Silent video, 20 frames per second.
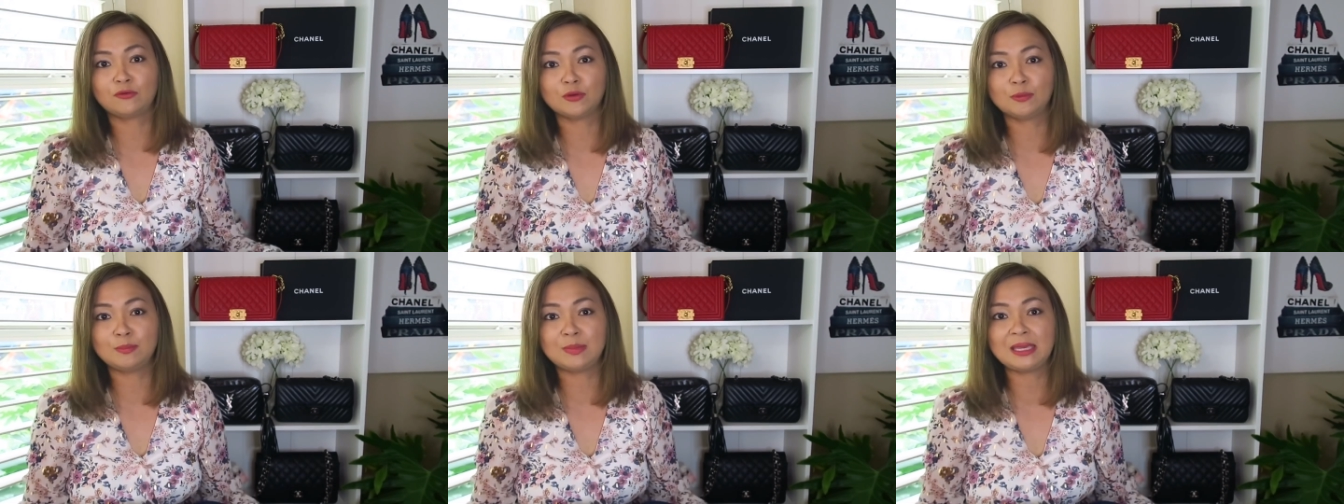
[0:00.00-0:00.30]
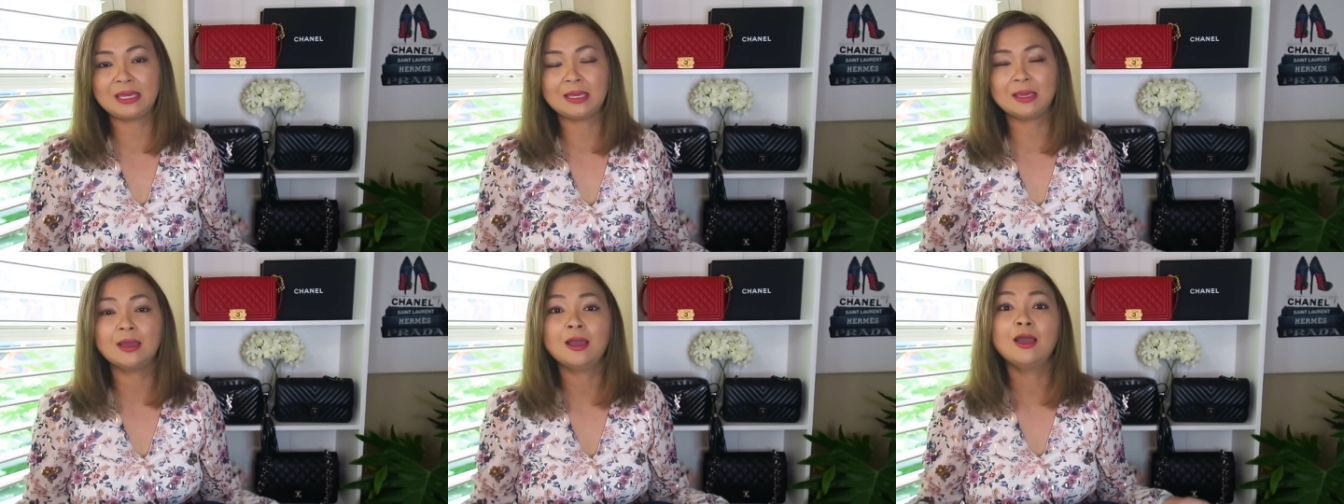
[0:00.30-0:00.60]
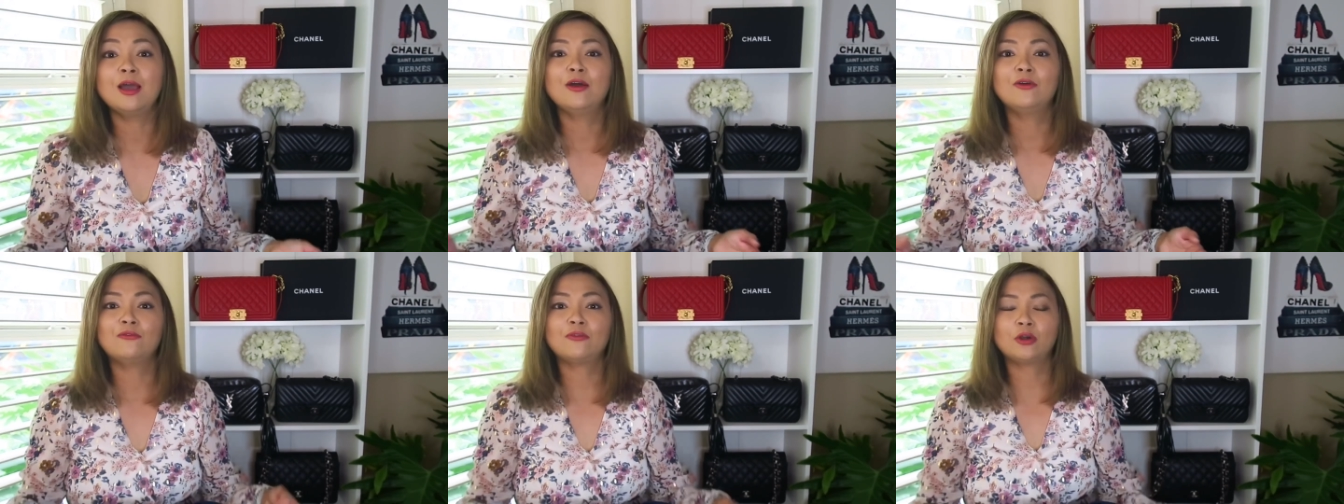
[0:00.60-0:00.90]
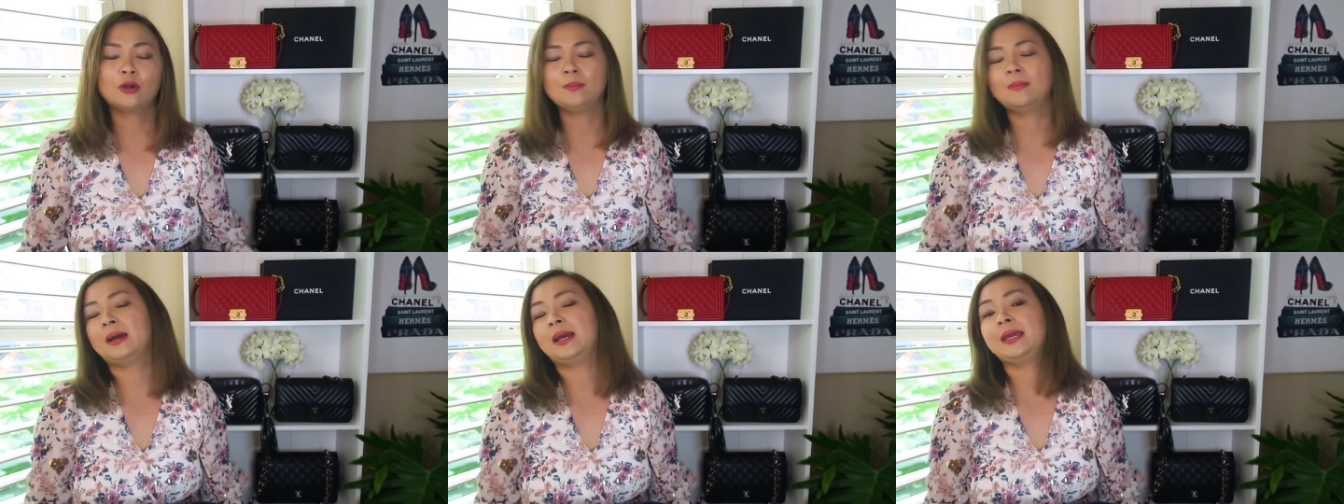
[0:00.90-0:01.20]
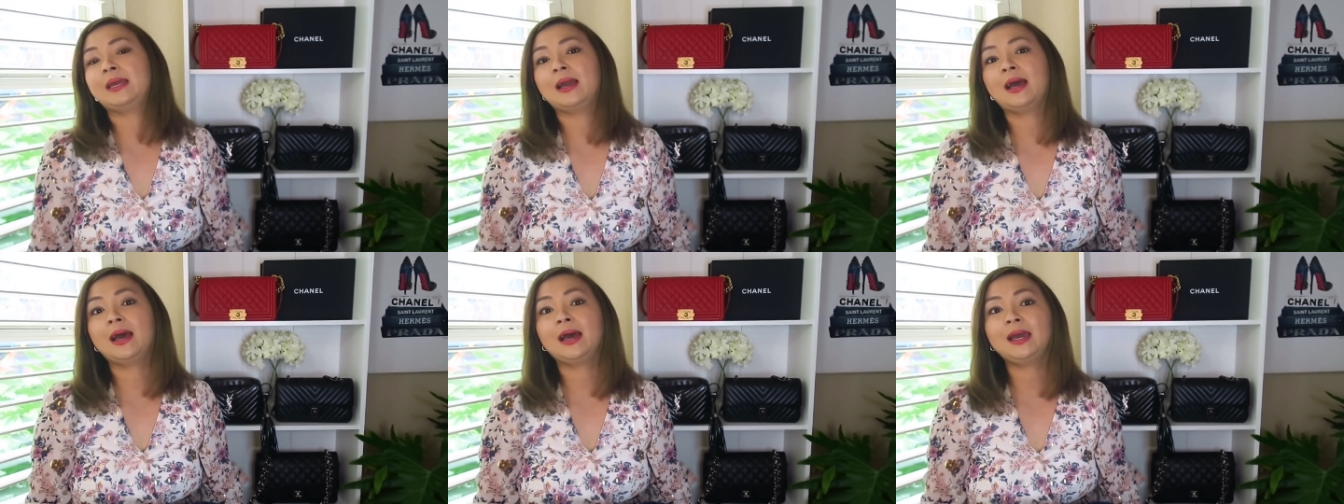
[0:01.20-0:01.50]
for me, for my
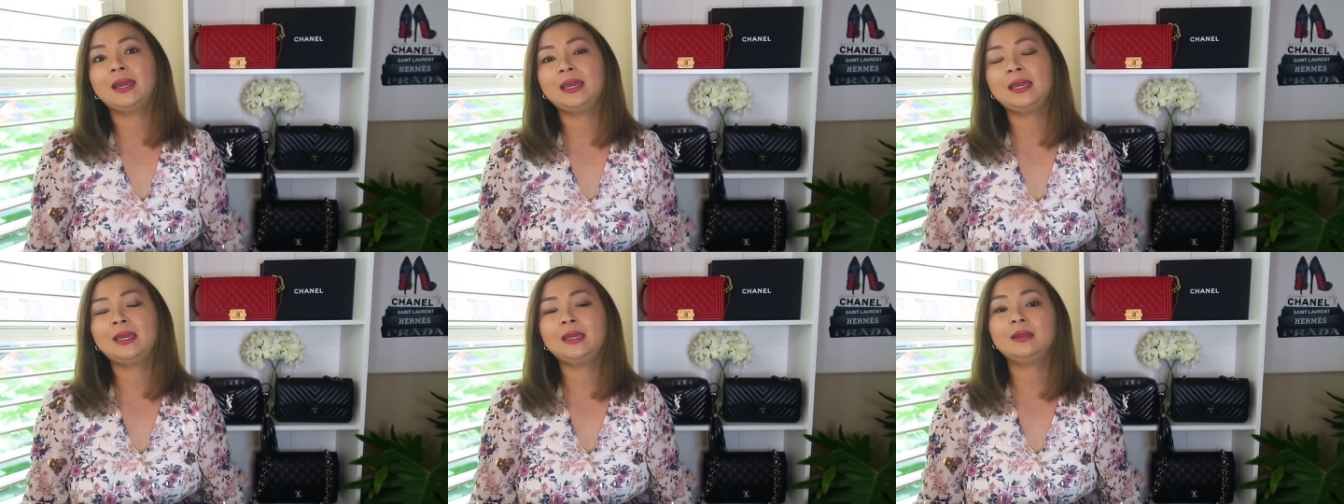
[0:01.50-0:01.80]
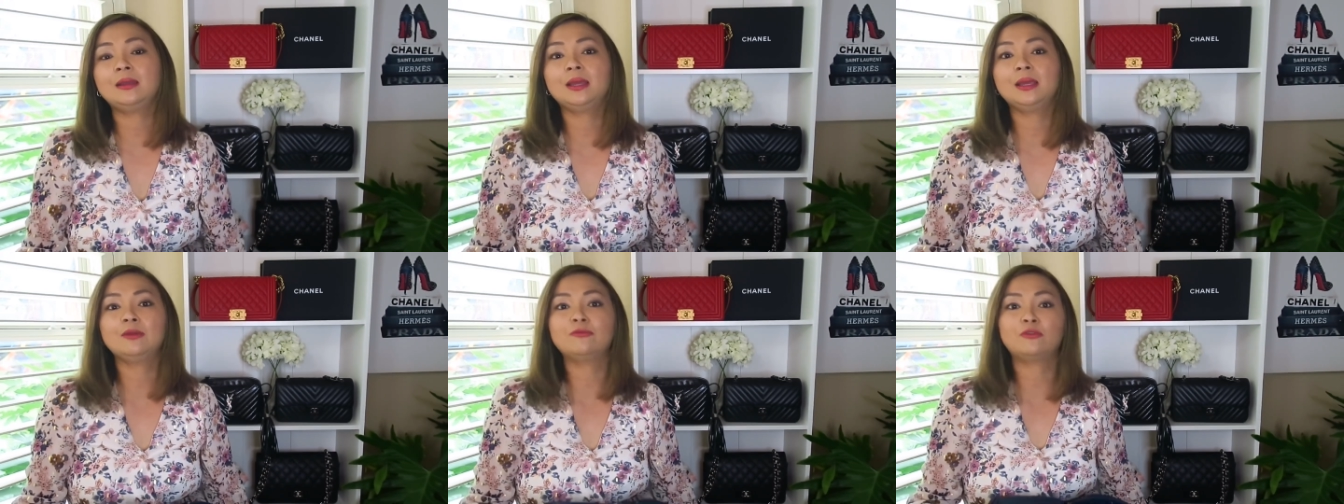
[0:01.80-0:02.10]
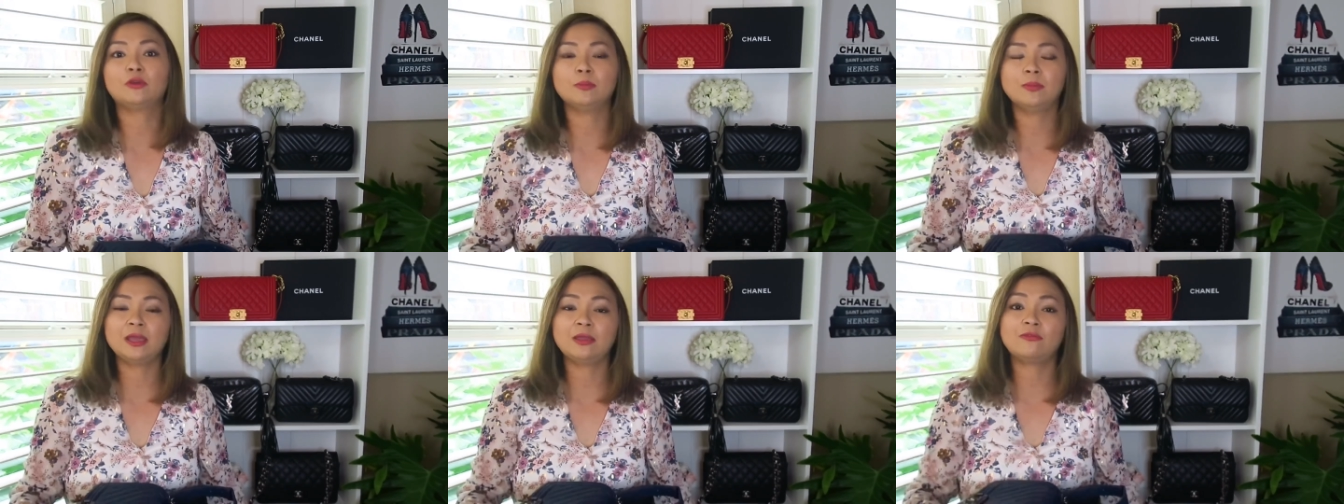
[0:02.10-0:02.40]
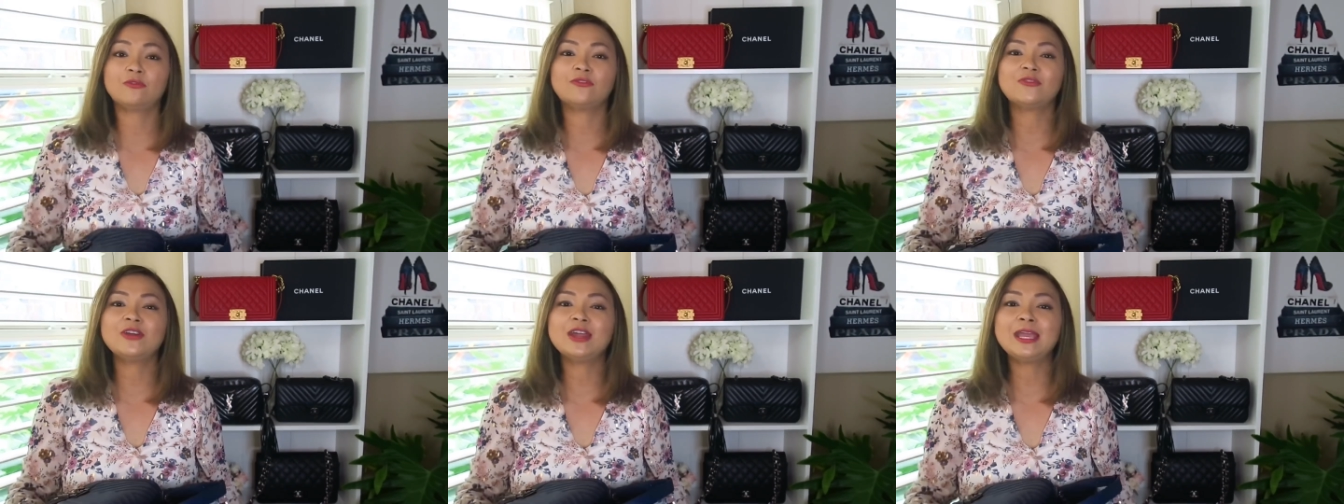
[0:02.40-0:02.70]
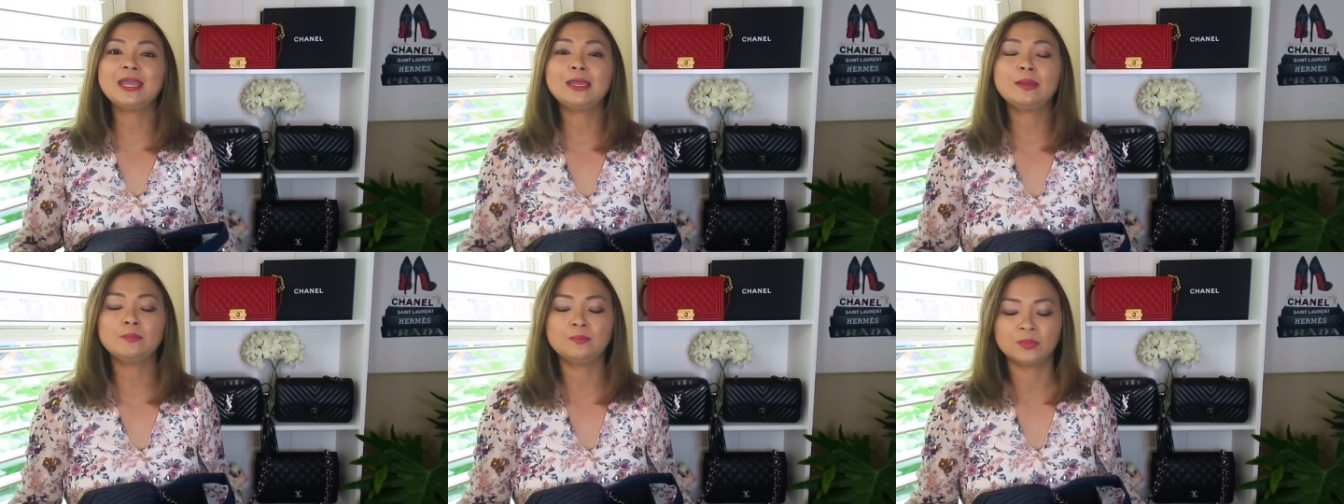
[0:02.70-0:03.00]
height and for my
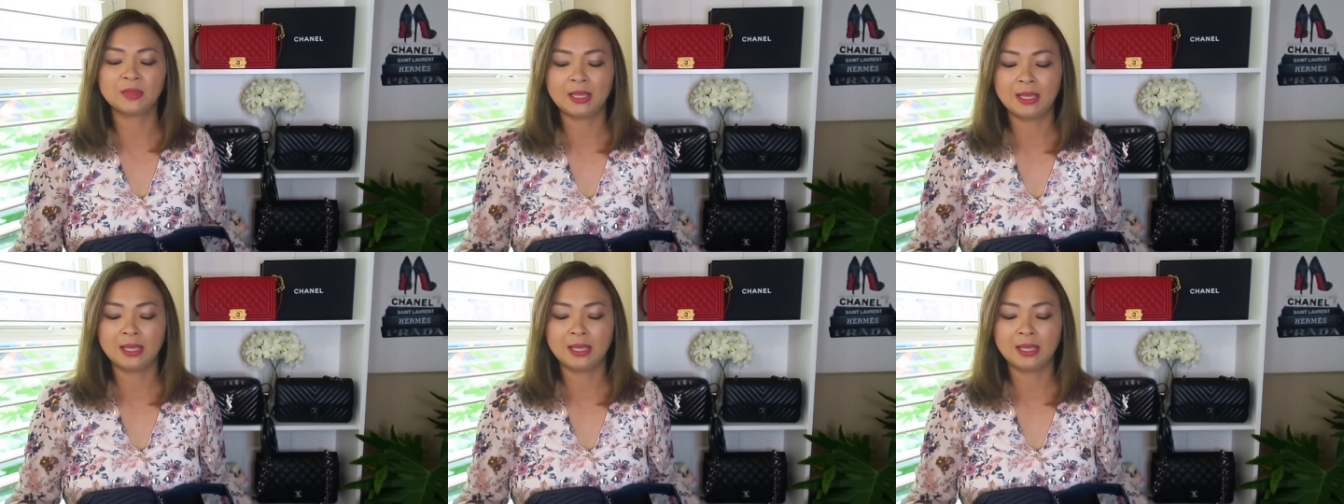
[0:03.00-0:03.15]
frame.